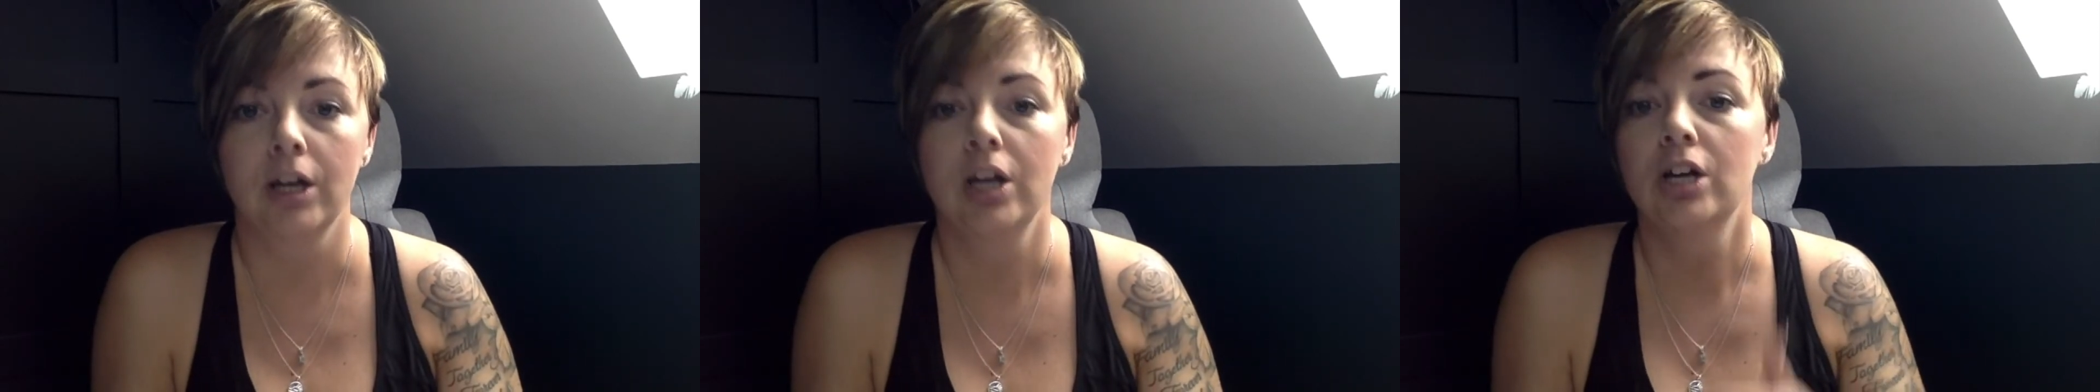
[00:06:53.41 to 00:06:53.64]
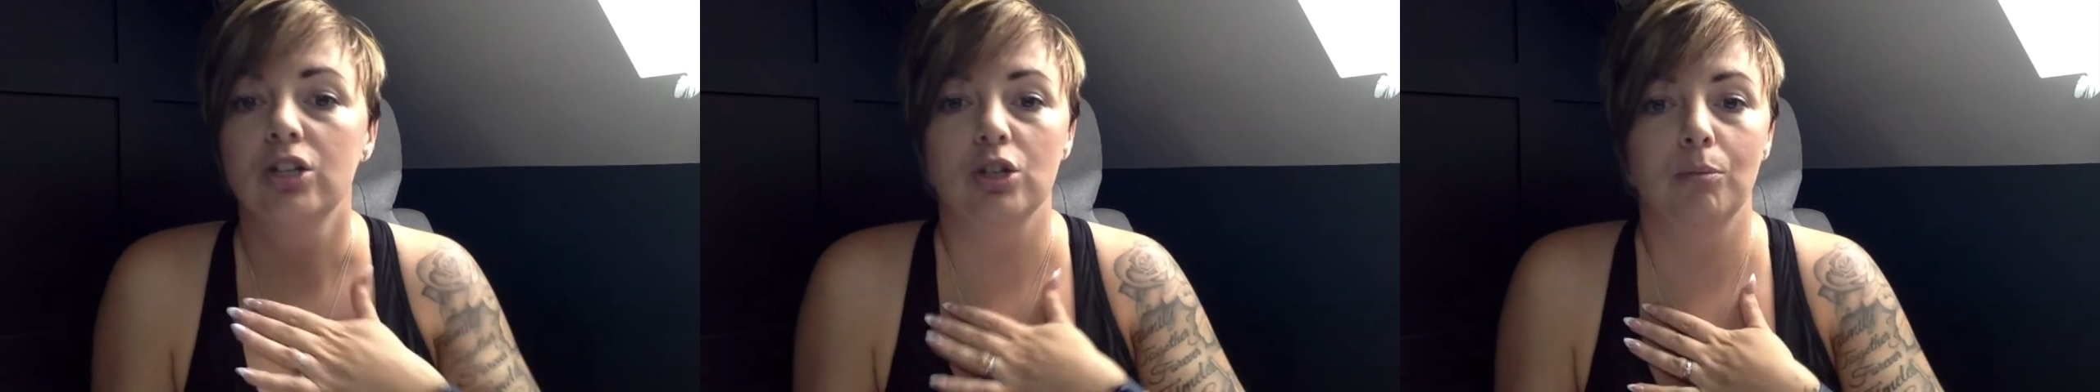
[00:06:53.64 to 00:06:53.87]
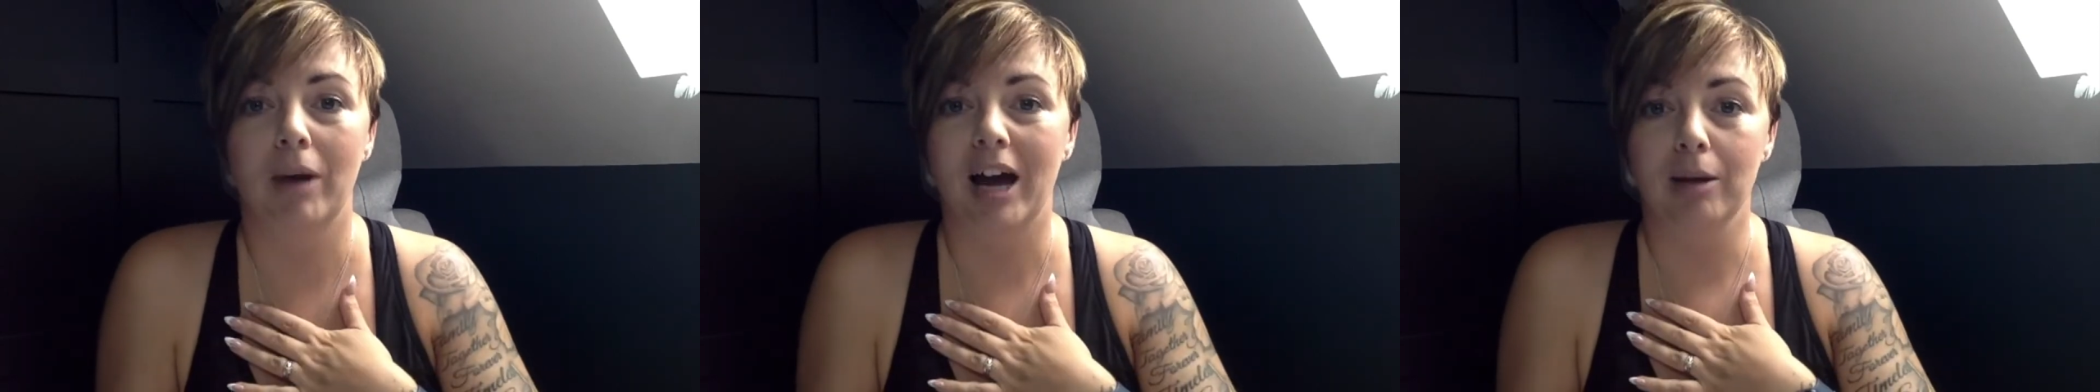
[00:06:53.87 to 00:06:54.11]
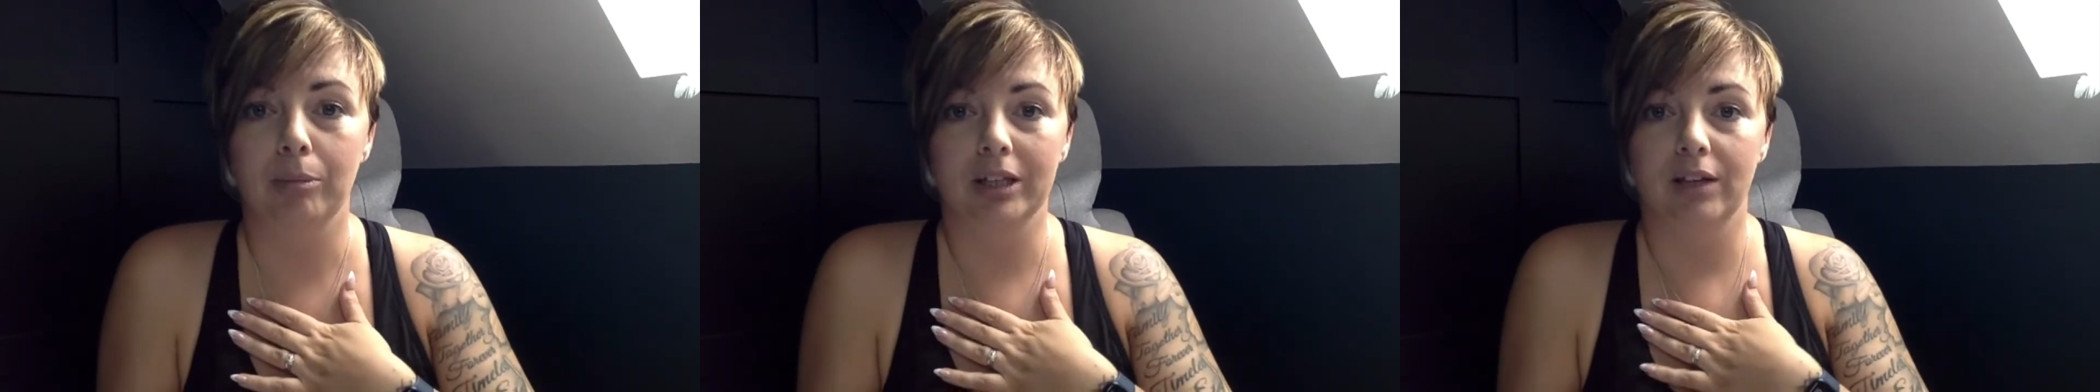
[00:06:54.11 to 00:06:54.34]
So
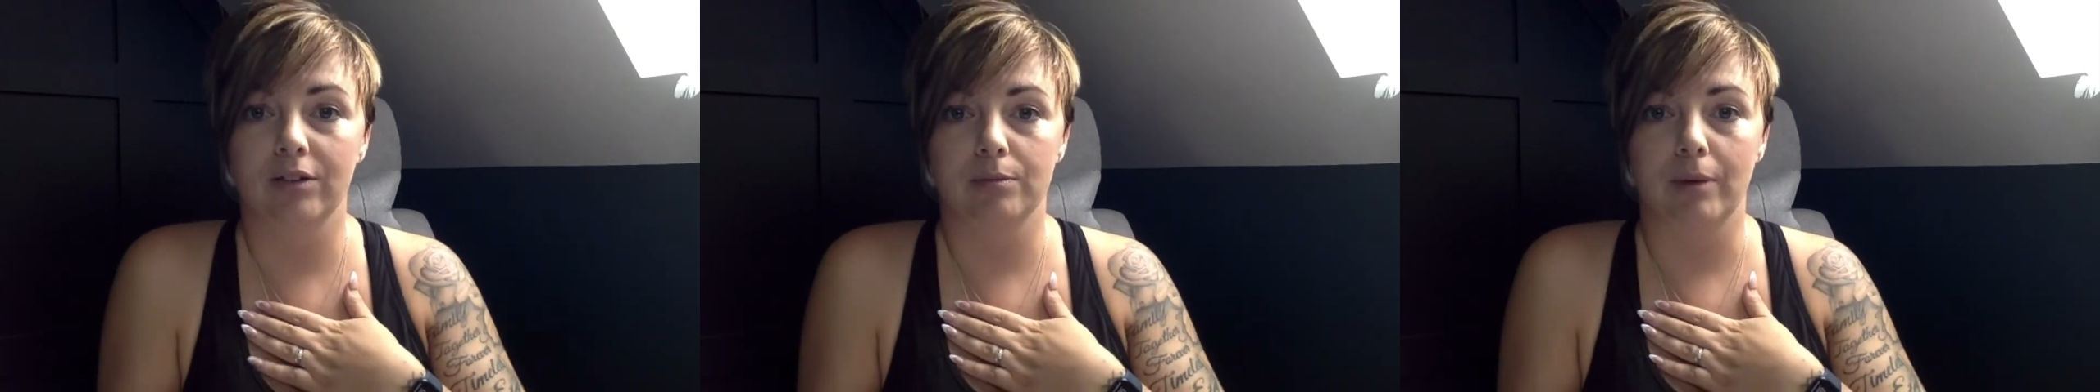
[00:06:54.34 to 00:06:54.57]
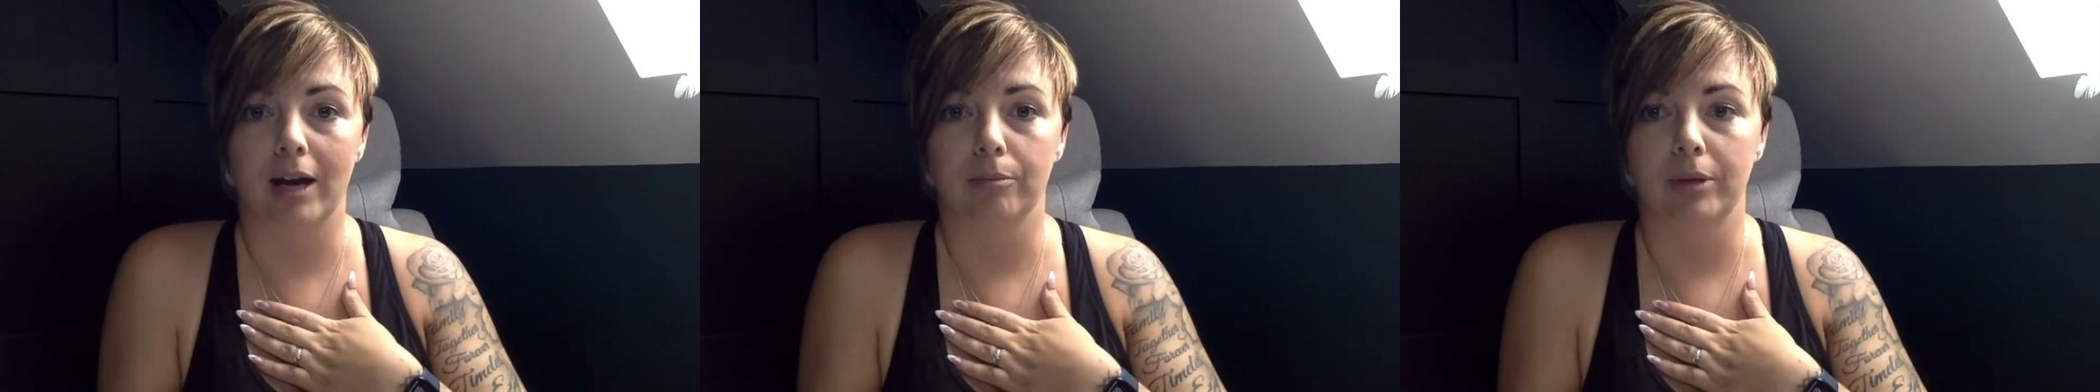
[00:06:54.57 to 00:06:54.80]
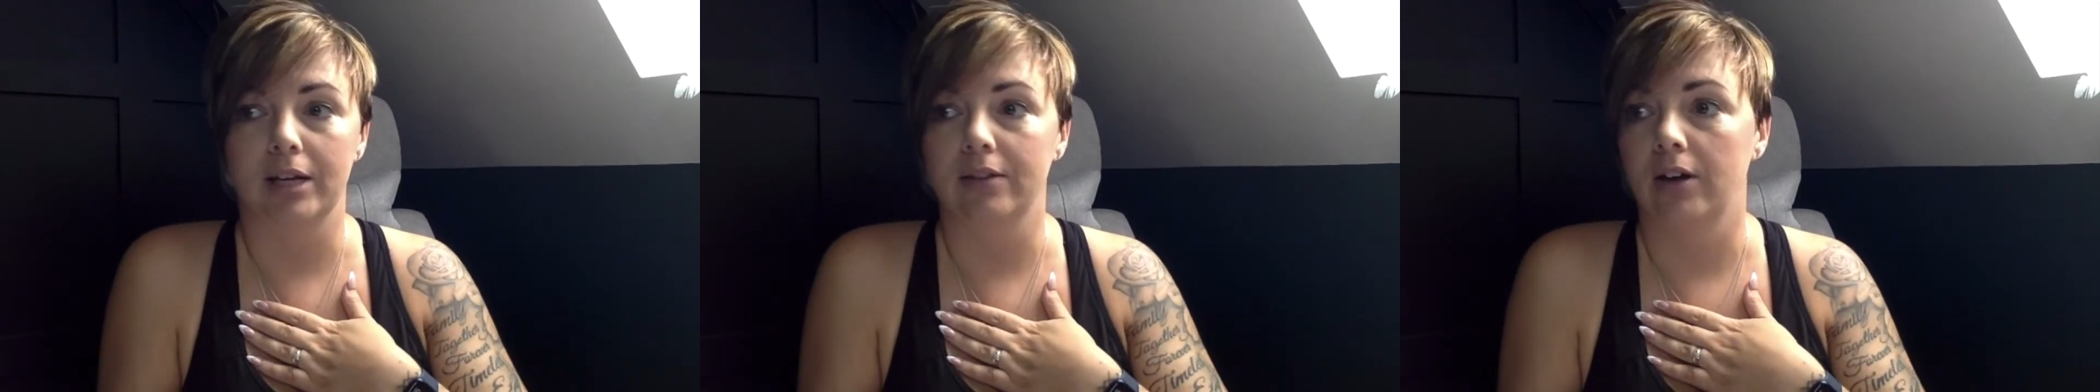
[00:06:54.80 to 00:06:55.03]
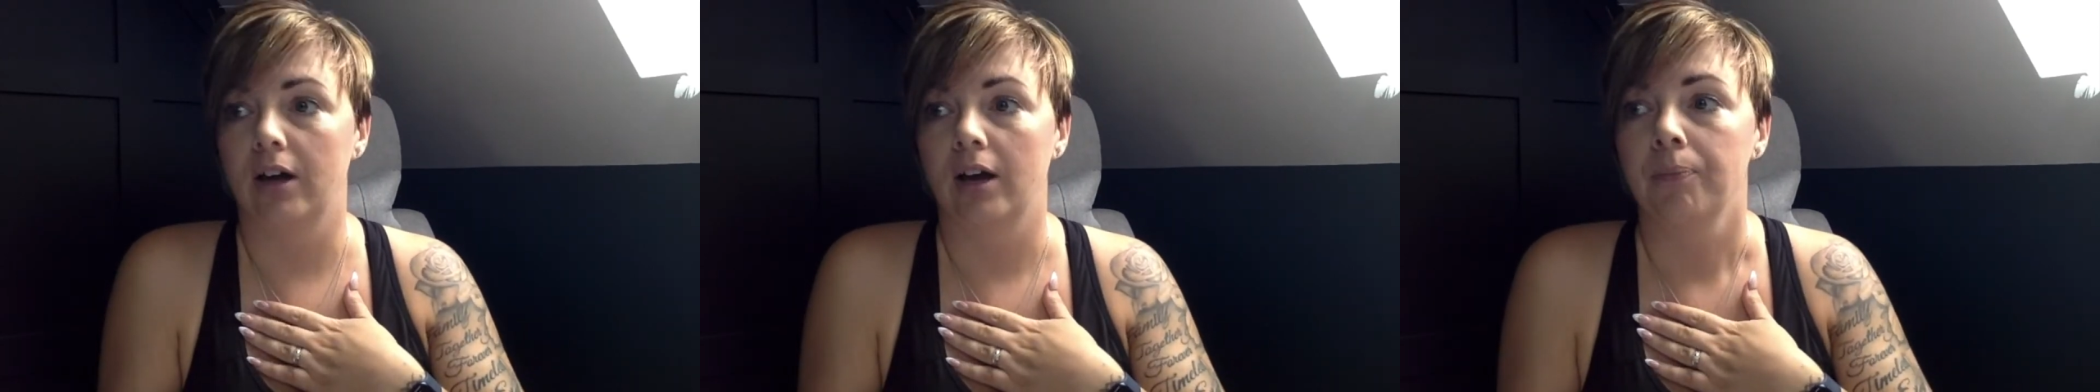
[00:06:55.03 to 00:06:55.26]
my beliefs might be
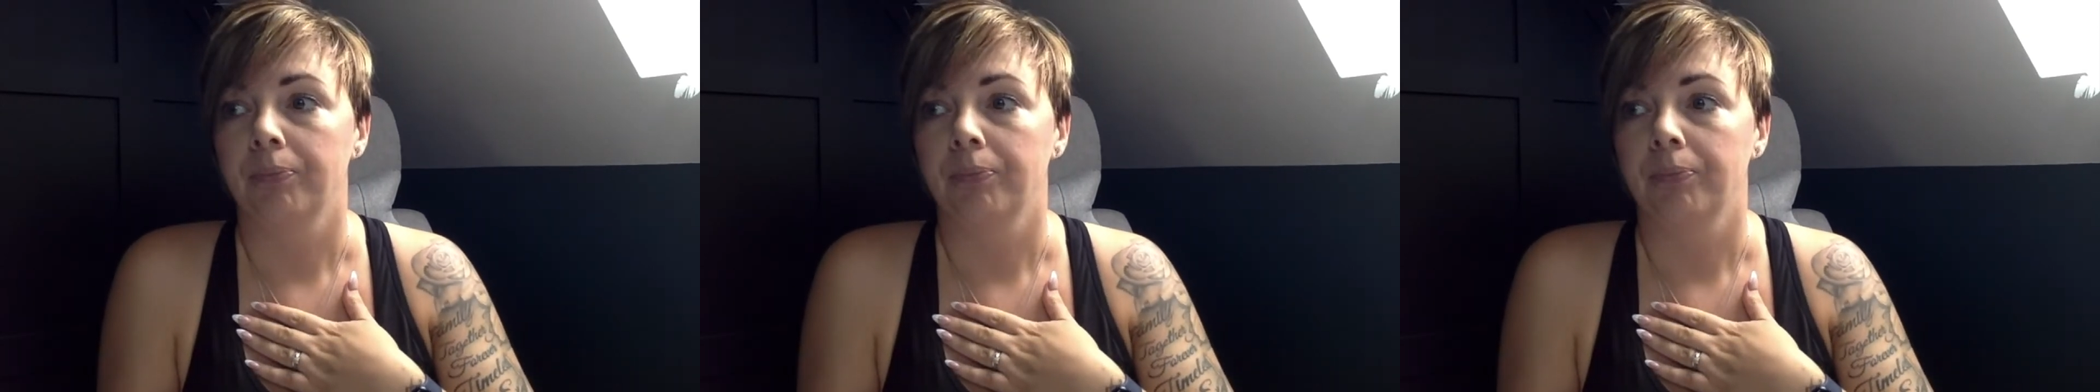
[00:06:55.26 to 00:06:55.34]
that,